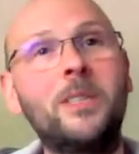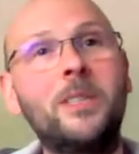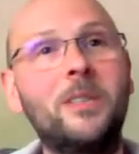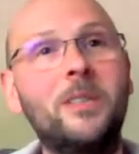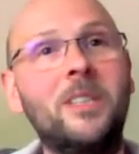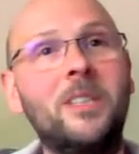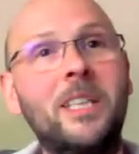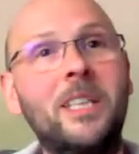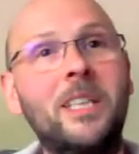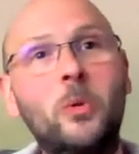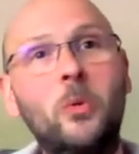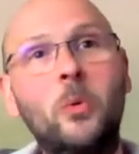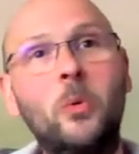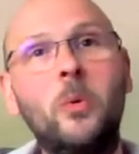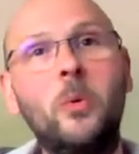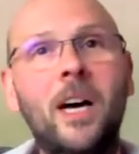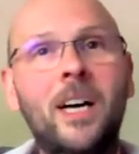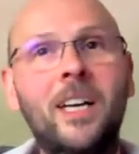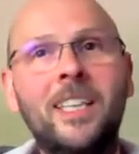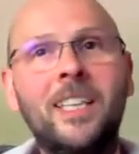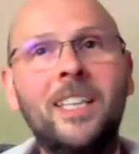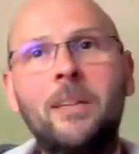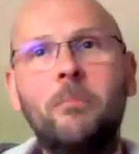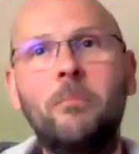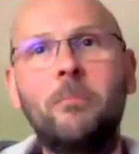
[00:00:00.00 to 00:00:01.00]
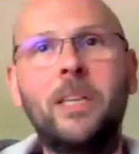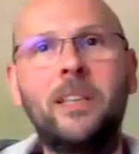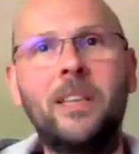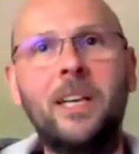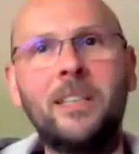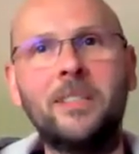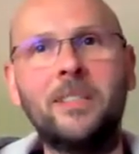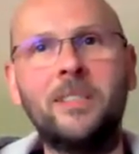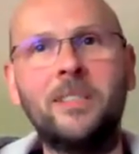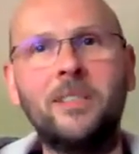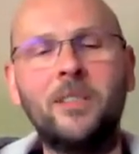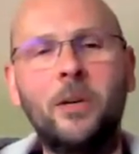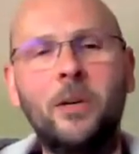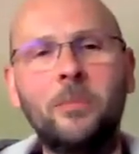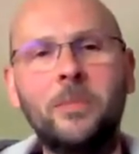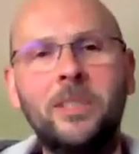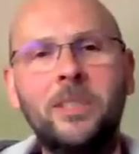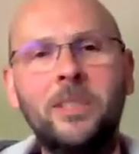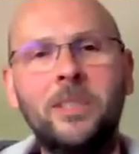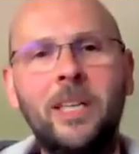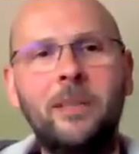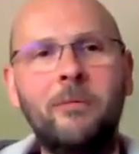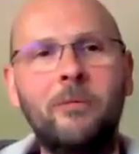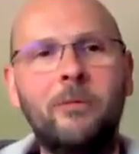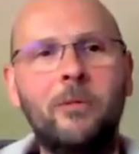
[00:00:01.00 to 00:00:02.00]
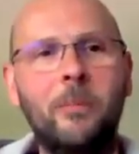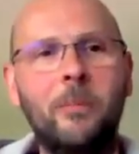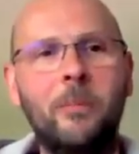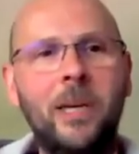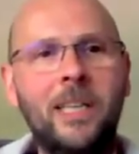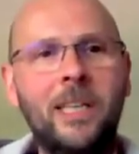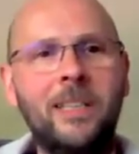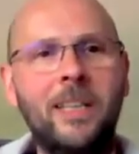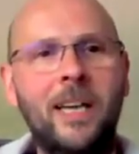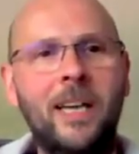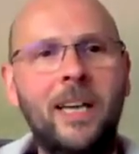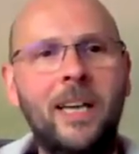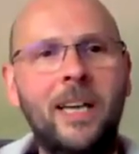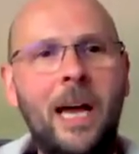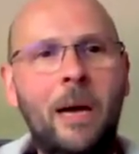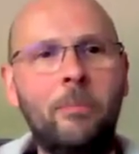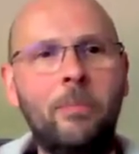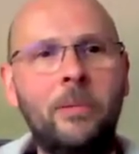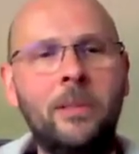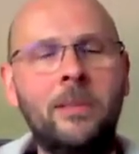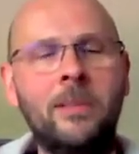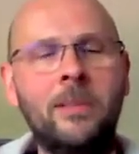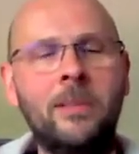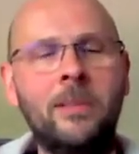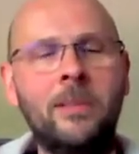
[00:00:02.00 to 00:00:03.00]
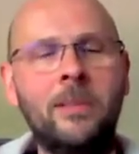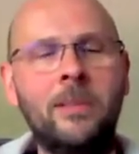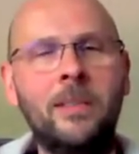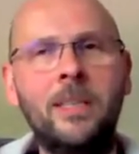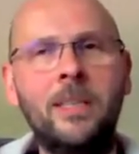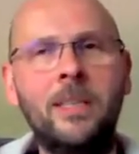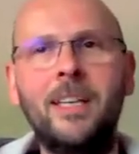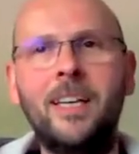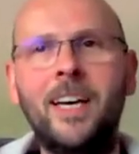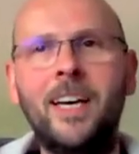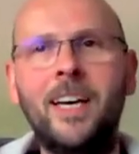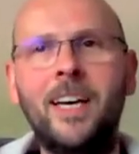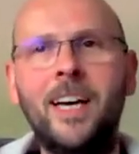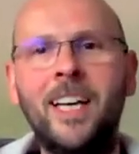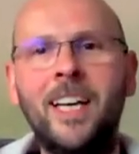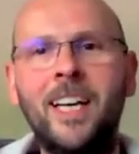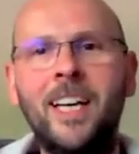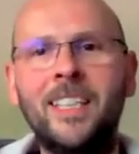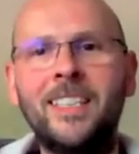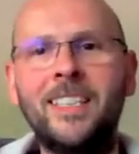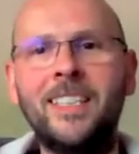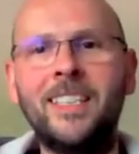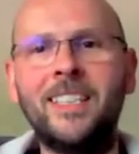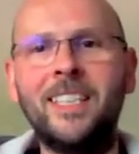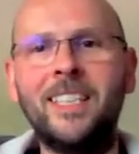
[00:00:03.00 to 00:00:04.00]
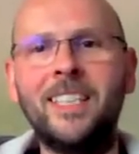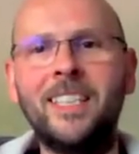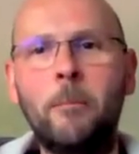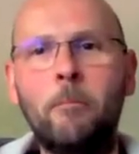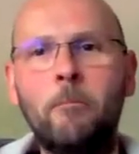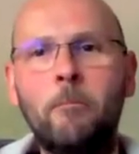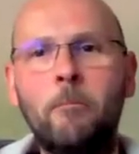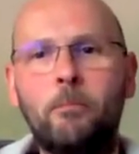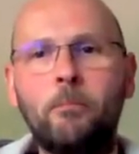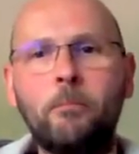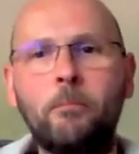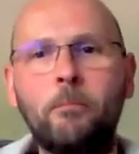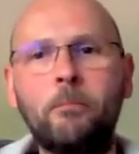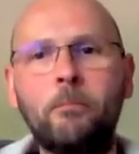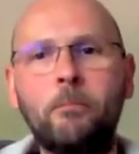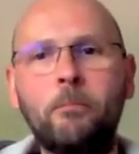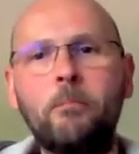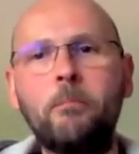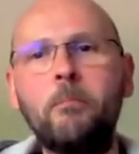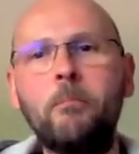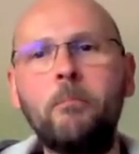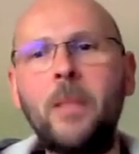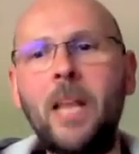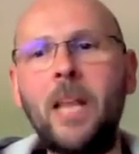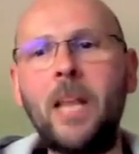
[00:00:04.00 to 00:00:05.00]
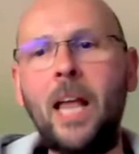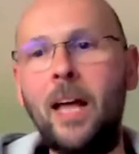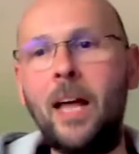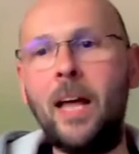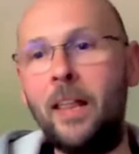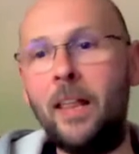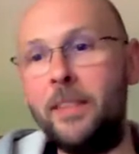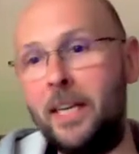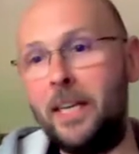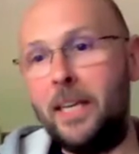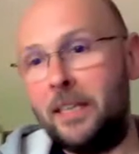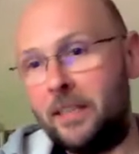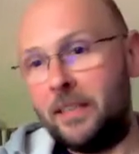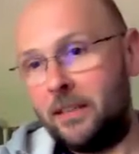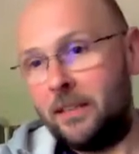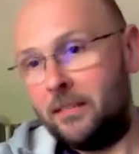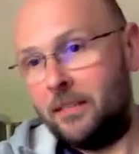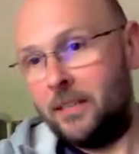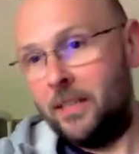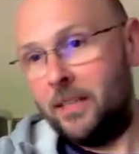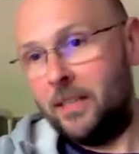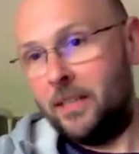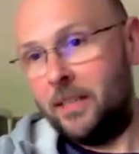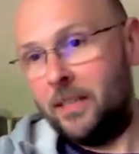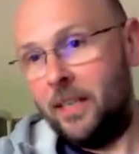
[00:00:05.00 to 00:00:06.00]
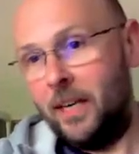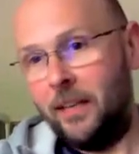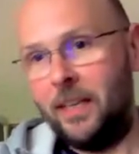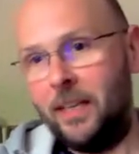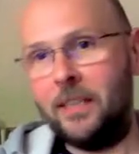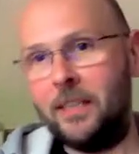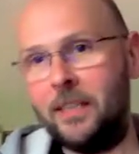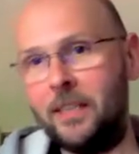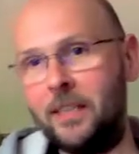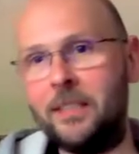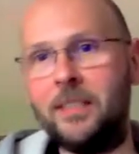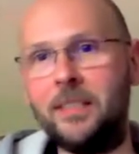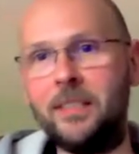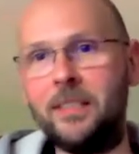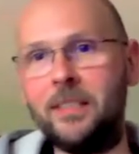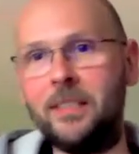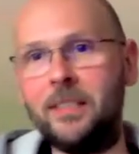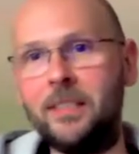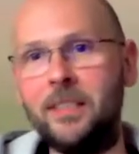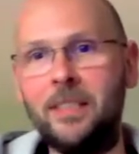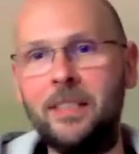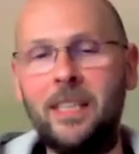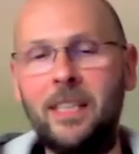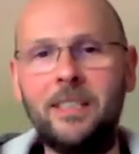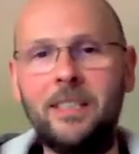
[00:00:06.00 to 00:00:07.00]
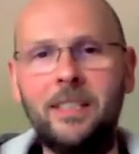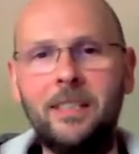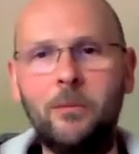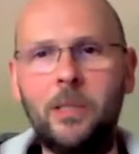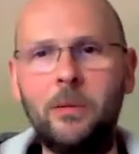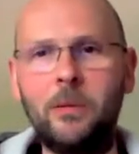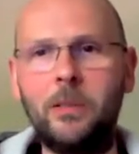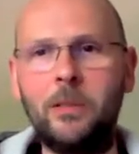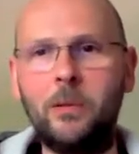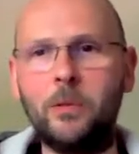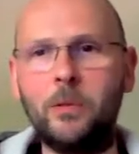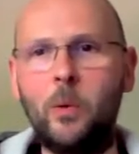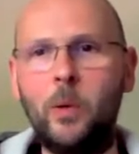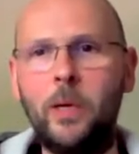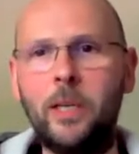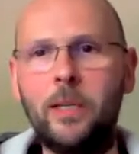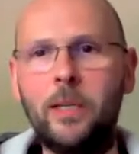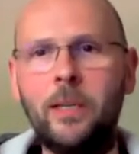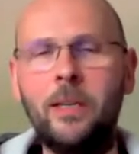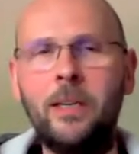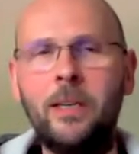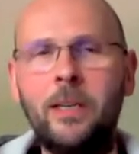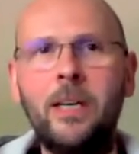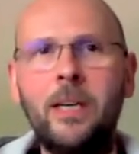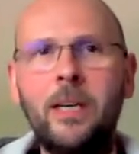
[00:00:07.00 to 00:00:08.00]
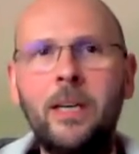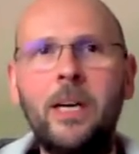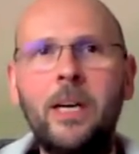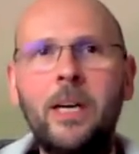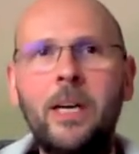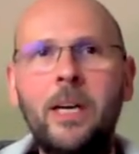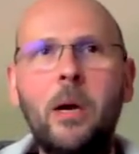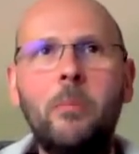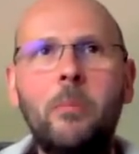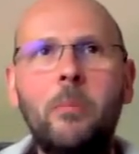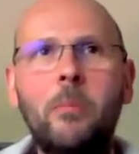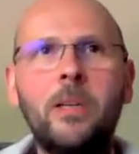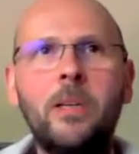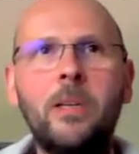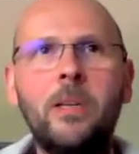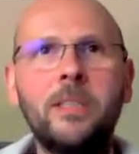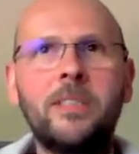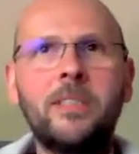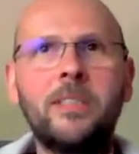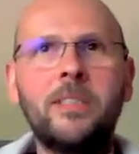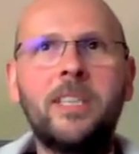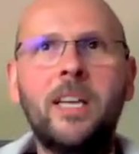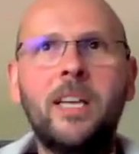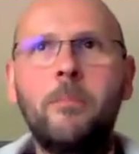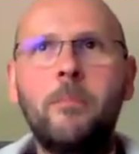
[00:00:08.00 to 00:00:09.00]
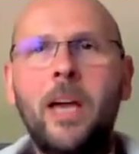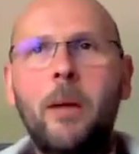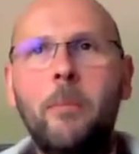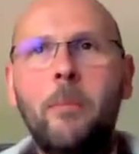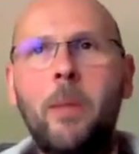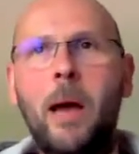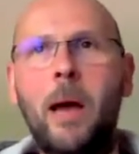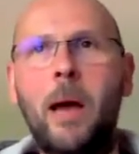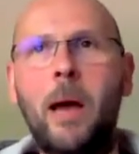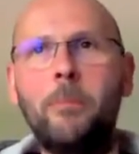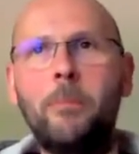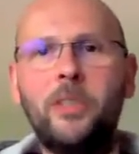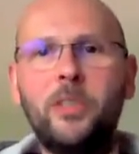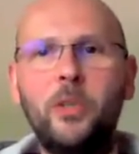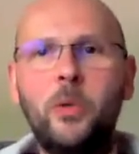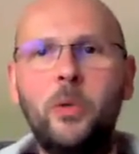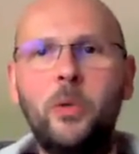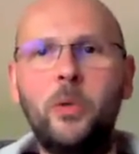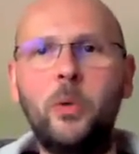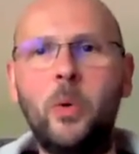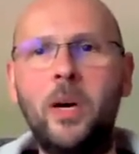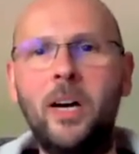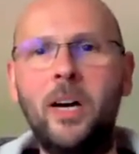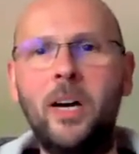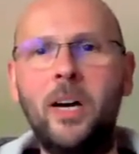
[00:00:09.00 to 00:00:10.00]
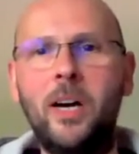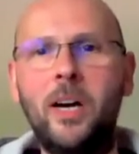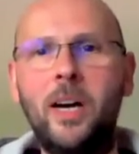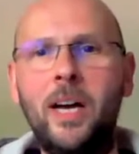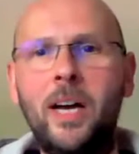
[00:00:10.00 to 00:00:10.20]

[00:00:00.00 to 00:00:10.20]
Again, big thanks to Tom Seddon for making that happen. And I think, yeah, that's it. Wow, that was quick. But yeah, I'm happy to answer any questions.